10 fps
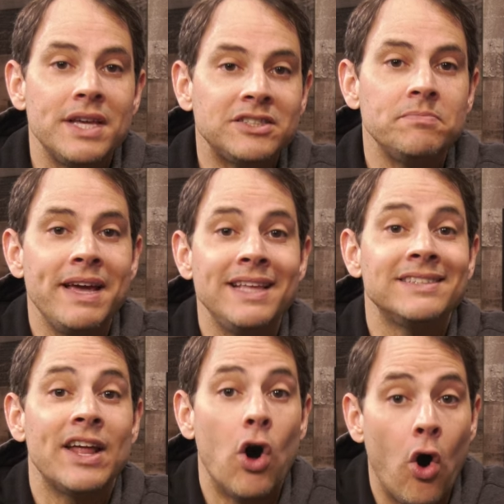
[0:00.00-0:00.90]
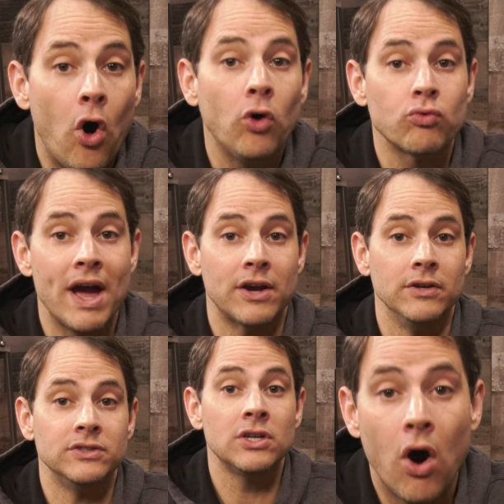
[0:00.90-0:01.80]
this means that all
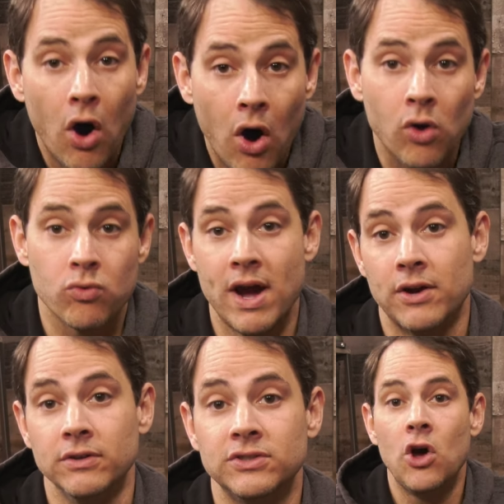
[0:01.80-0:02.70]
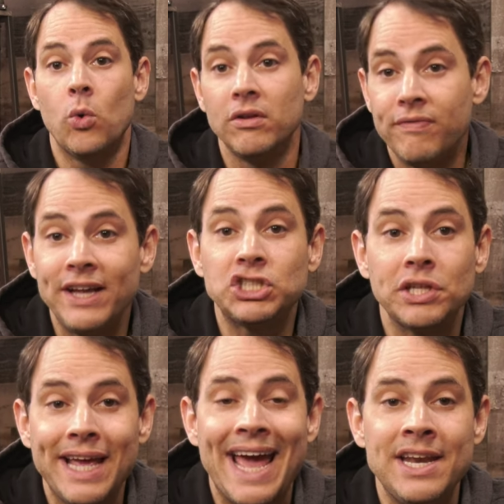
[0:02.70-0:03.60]
records, will
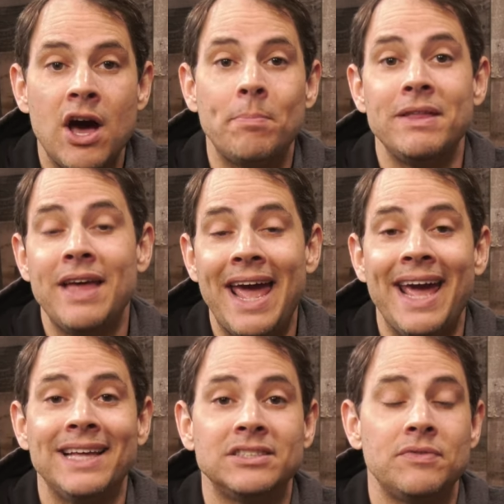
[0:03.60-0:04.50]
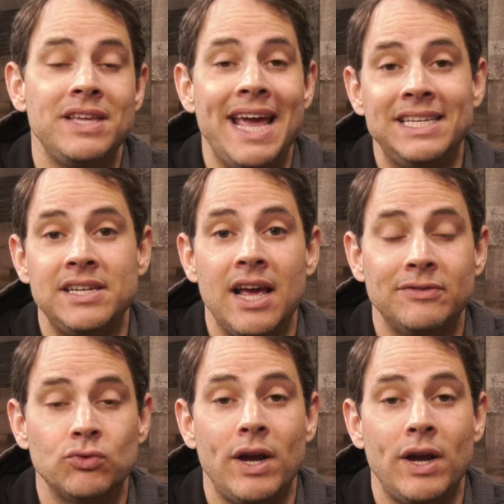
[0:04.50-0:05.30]
eventually end up in the hands of the ATF's